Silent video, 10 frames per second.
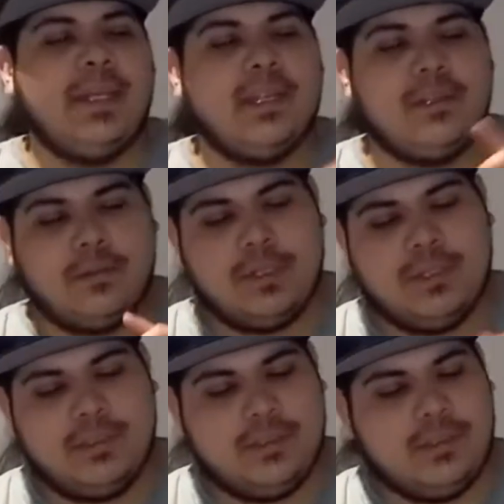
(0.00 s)
Big
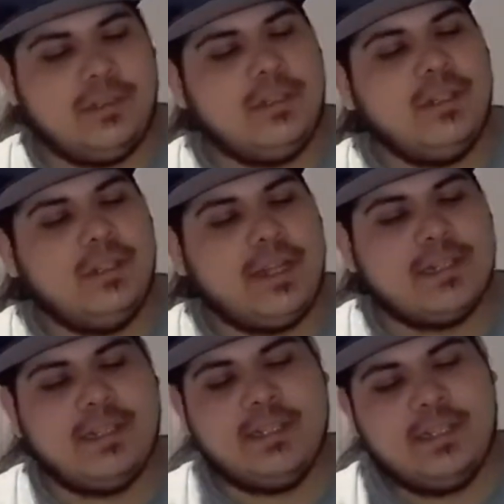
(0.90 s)
sorter.
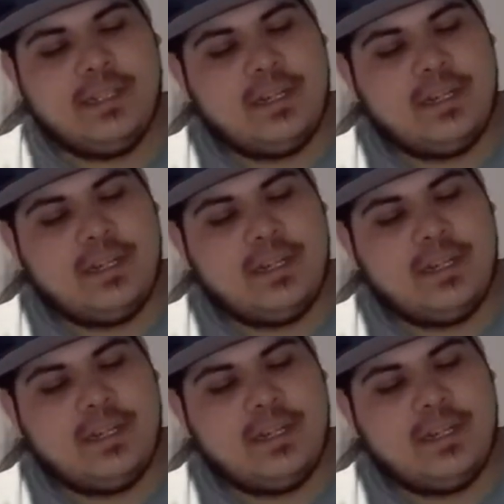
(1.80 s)
That's good.